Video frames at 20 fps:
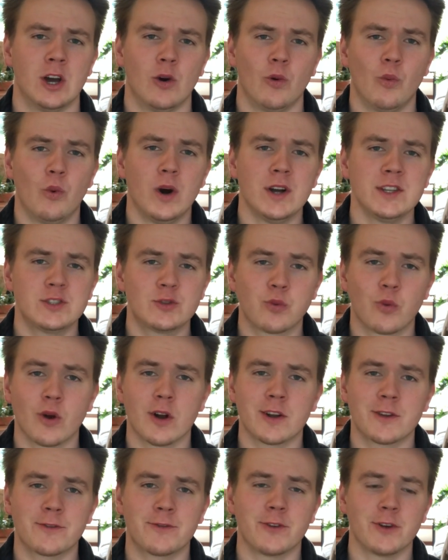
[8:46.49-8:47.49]
What's
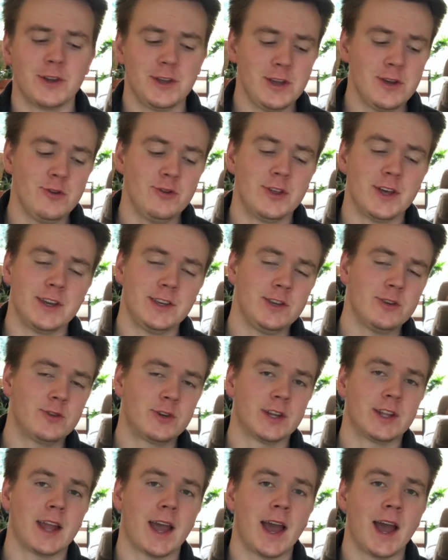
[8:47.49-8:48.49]
worked for you that you
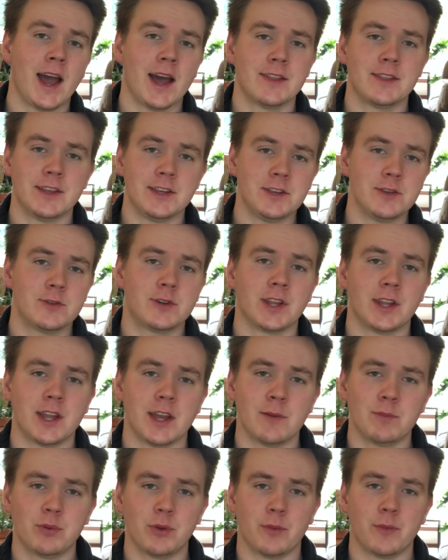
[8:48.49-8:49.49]
can add, that you can
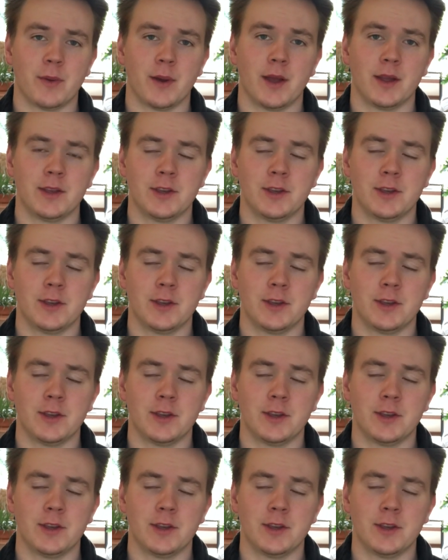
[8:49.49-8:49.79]
implement?